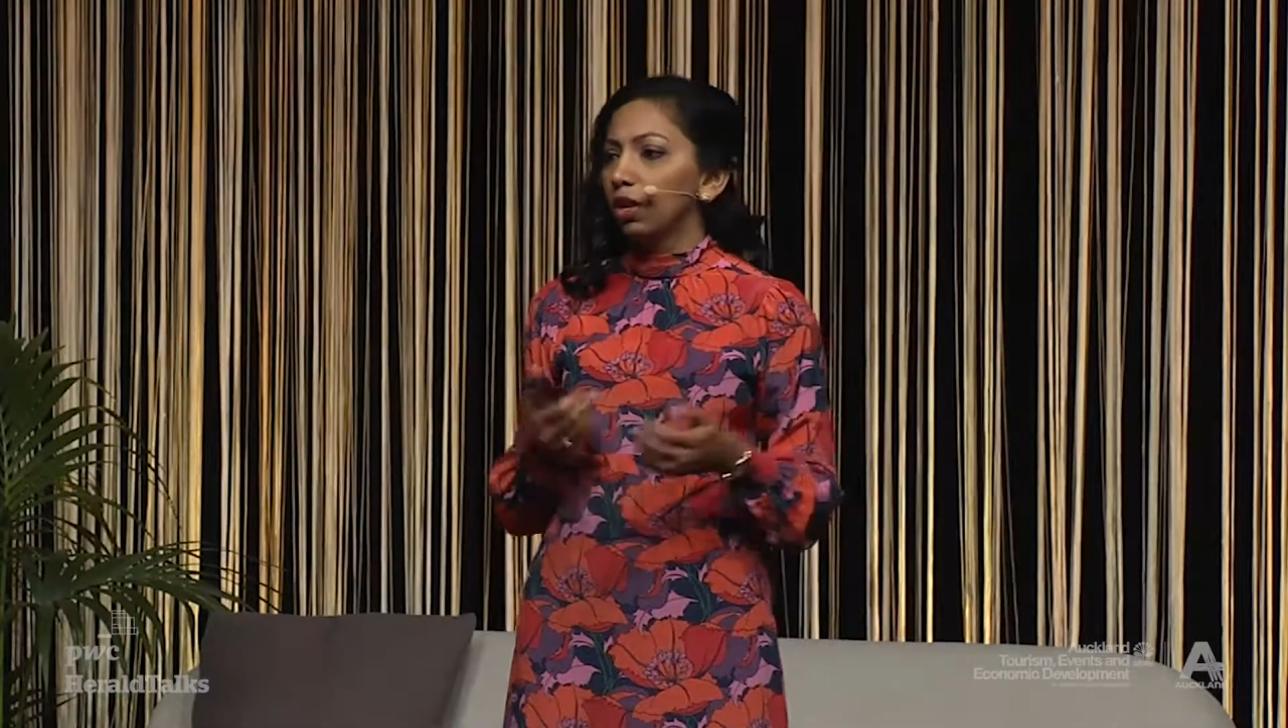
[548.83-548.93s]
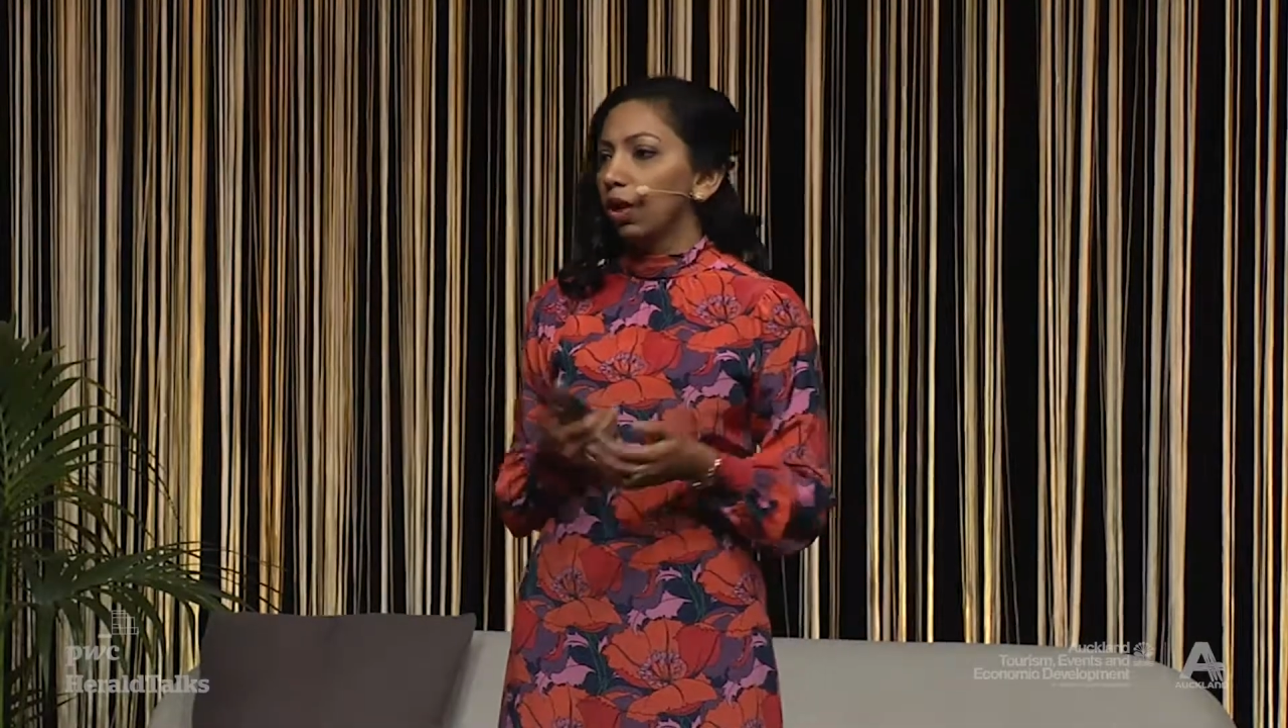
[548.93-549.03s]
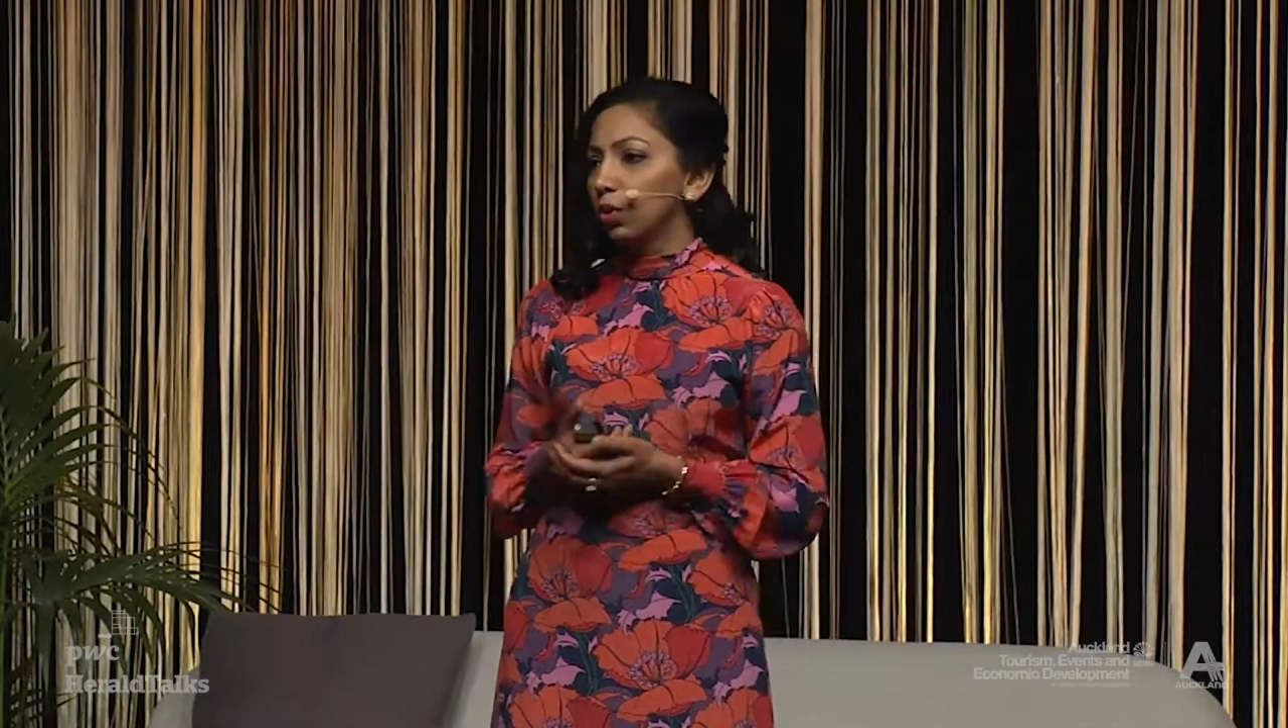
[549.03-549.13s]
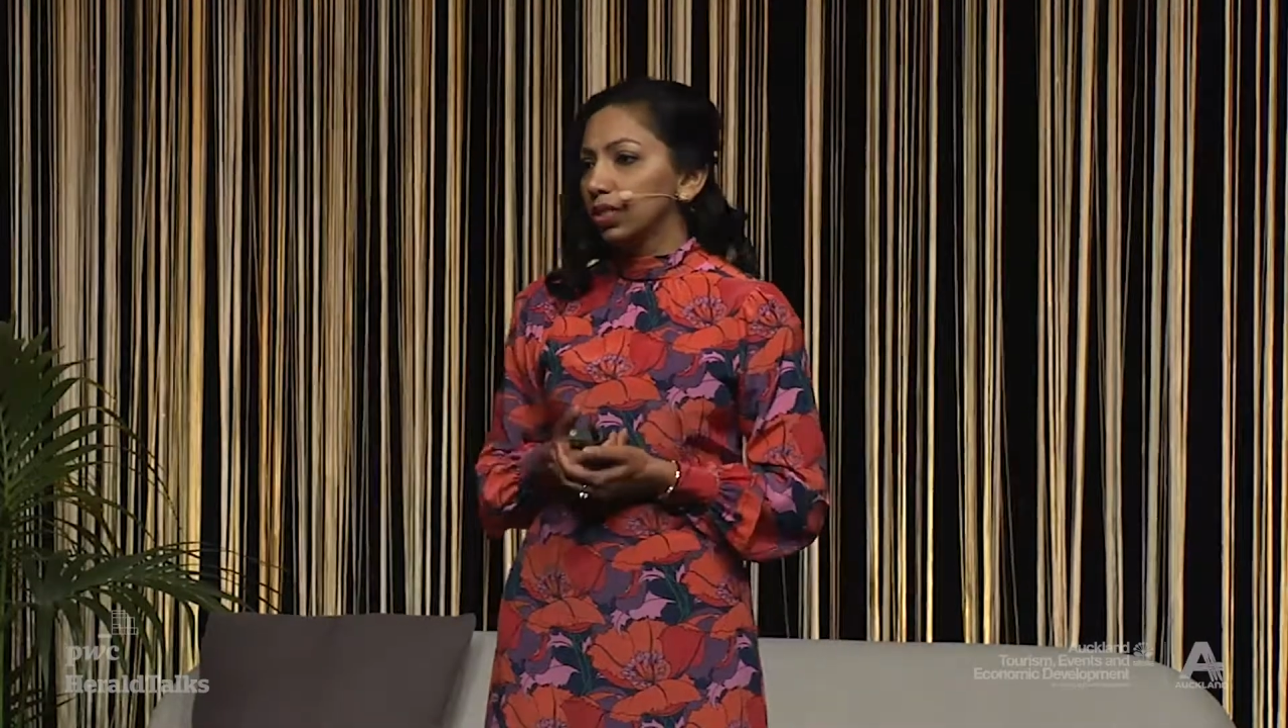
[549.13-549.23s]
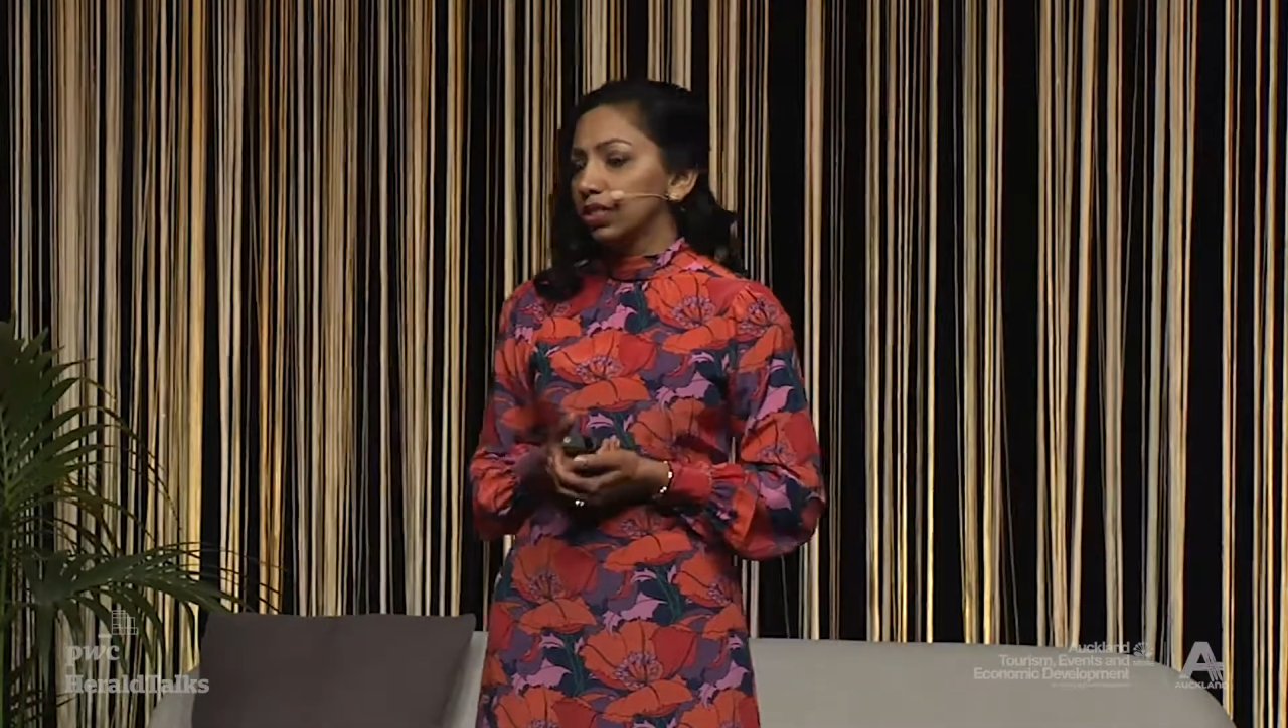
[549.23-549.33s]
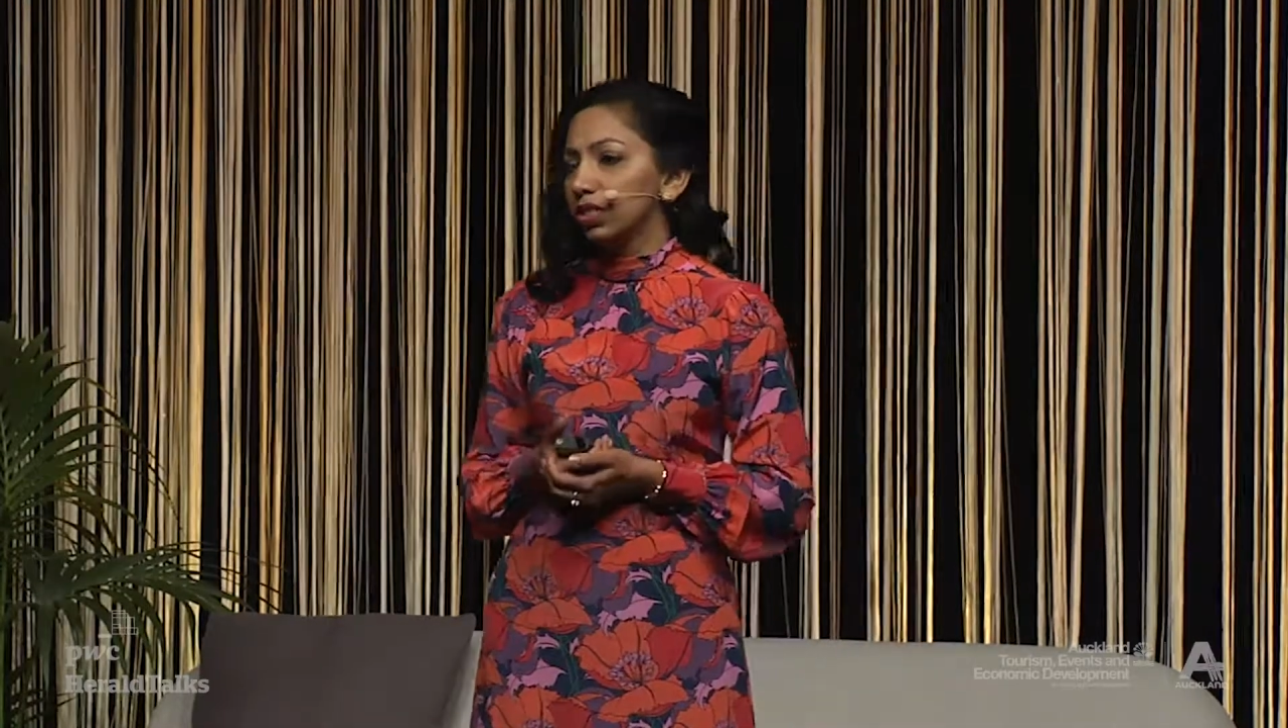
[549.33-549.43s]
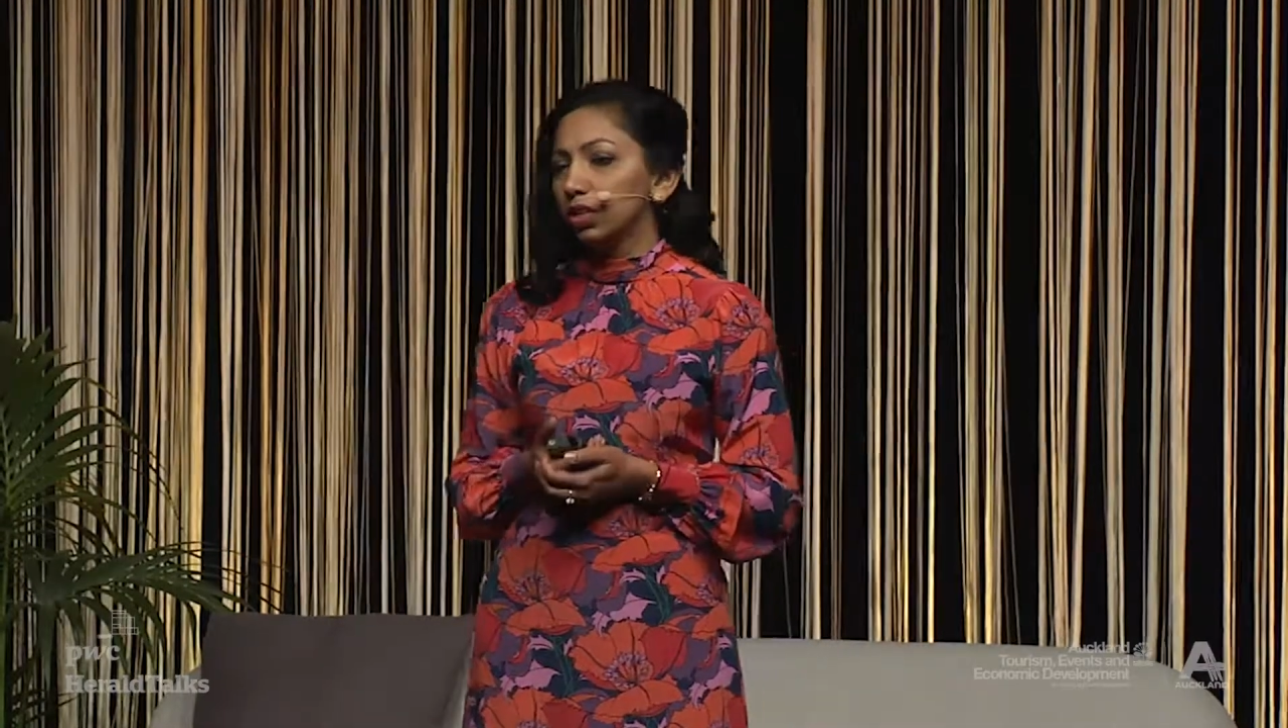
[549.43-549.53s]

lowest